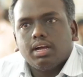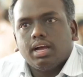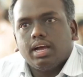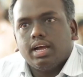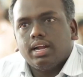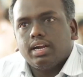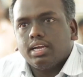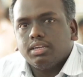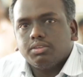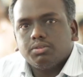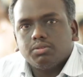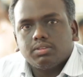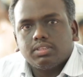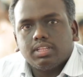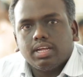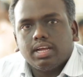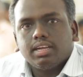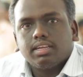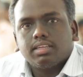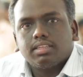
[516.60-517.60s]
And I should
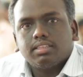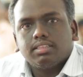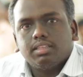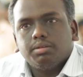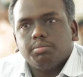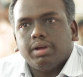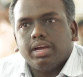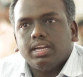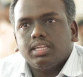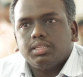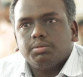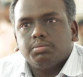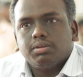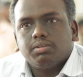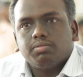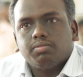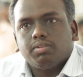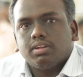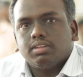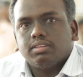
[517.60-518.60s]
thank the
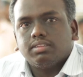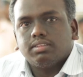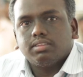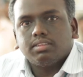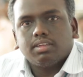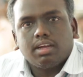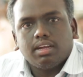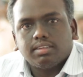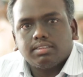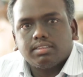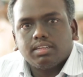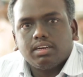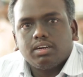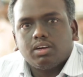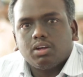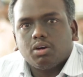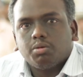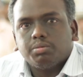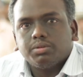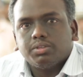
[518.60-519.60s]
management for
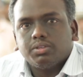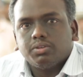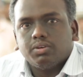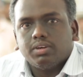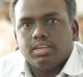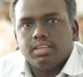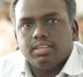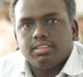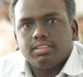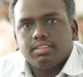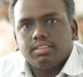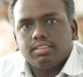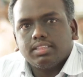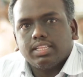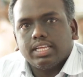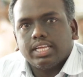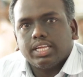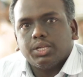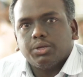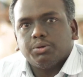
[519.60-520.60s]
excellent opportunity.
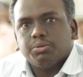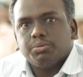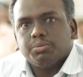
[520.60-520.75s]
Thank you.